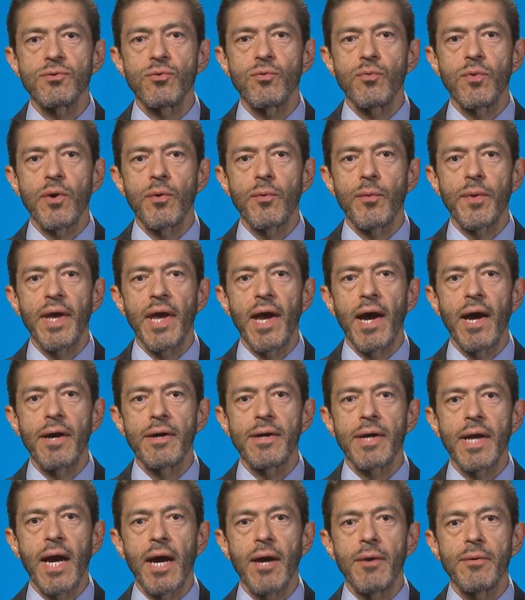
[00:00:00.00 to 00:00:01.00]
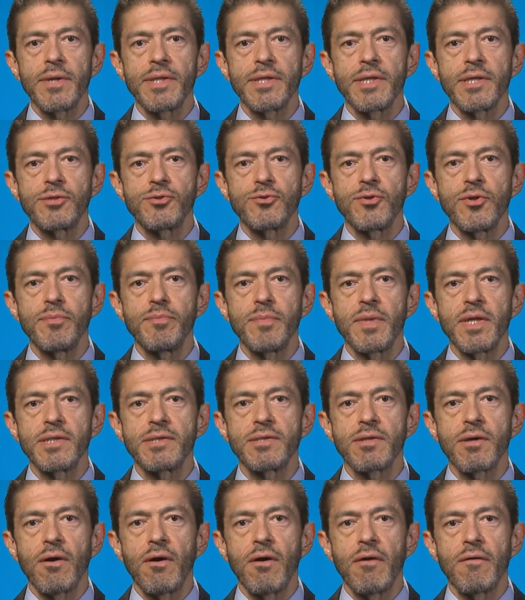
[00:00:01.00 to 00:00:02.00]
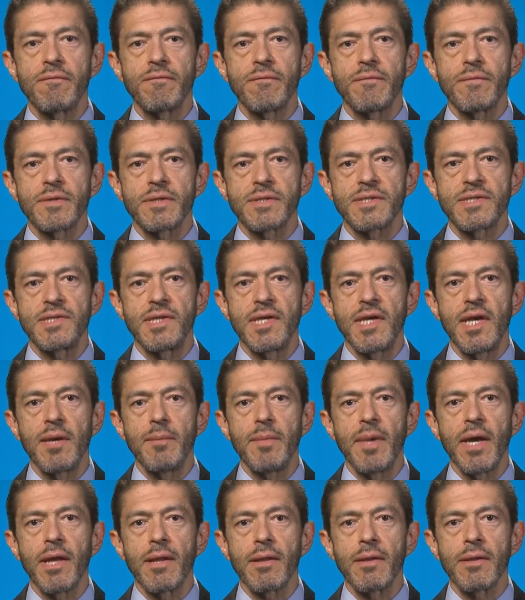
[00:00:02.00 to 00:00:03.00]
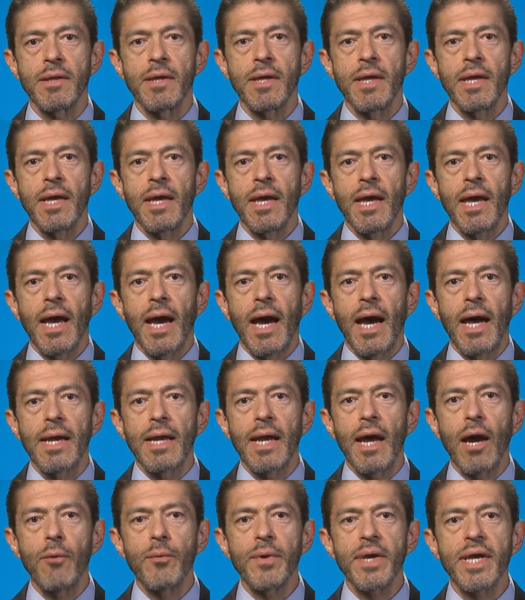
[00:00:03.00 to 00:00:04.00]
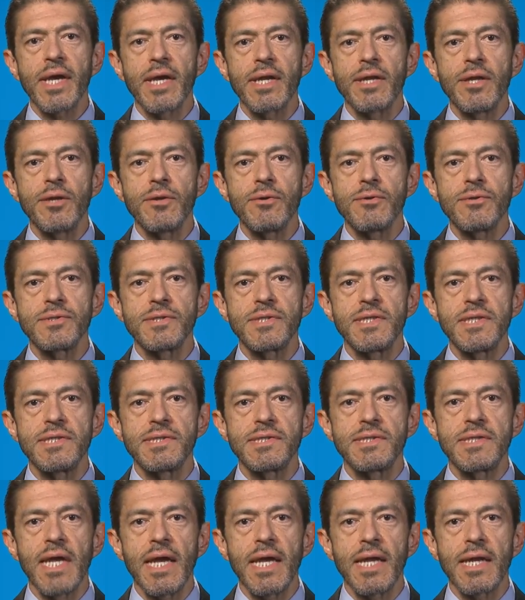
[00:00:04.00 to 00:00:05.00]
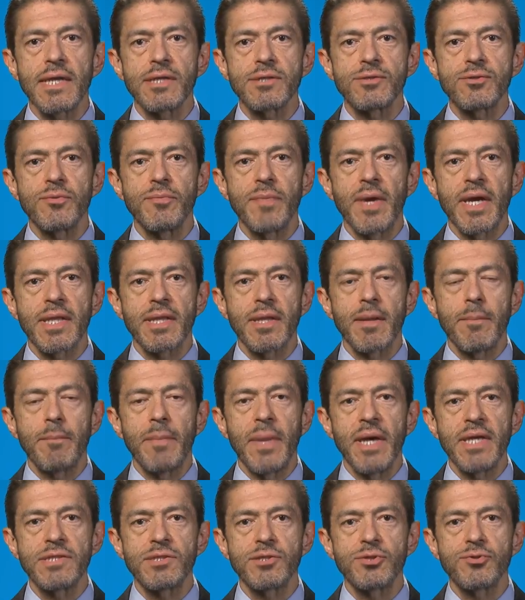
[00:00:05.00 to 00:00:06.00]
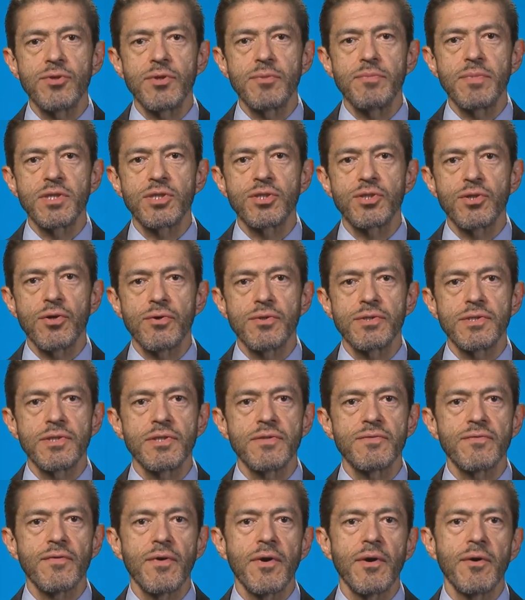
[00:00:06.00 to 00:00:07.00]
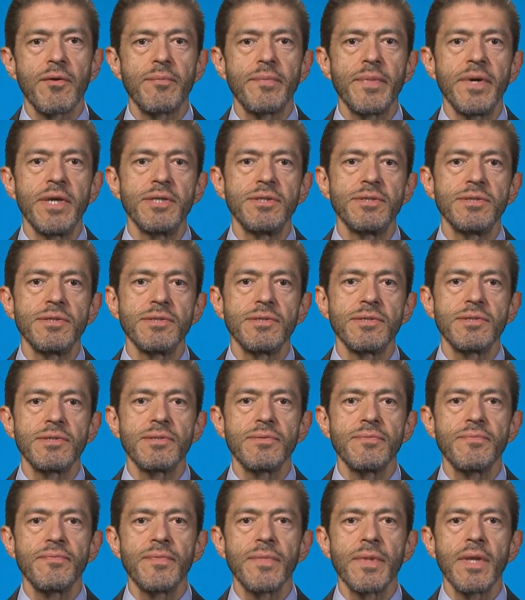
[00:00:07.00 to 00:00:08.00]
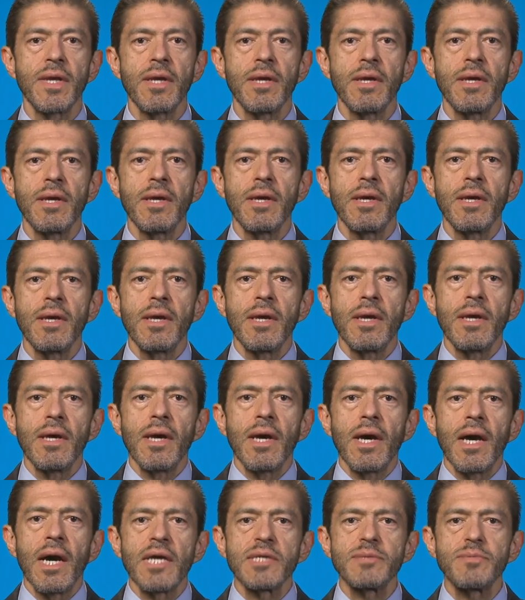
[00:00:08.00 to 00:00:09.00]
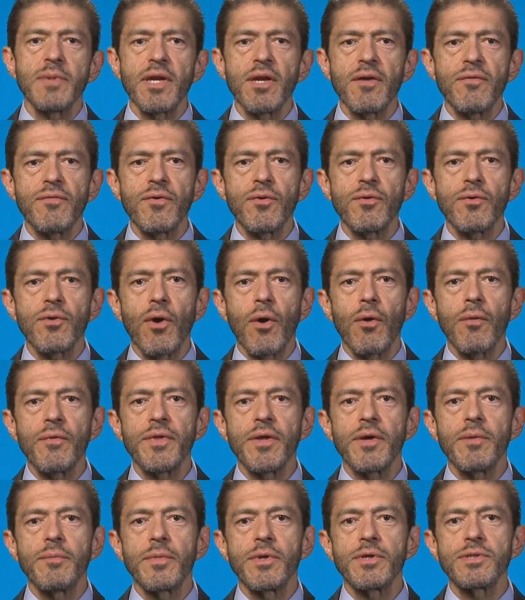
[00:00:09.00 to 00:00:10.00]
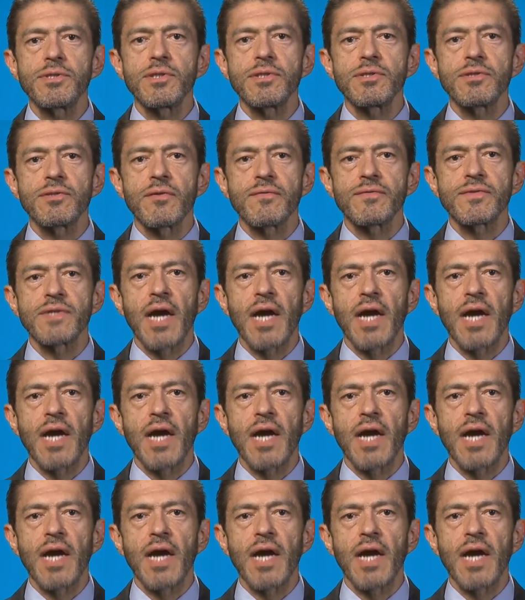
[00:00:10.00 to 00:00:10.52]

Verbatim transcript: to where we are now in the treatment of CML and how we can use these data to make the best treatment choices for our patients. As many of you know, the emergence of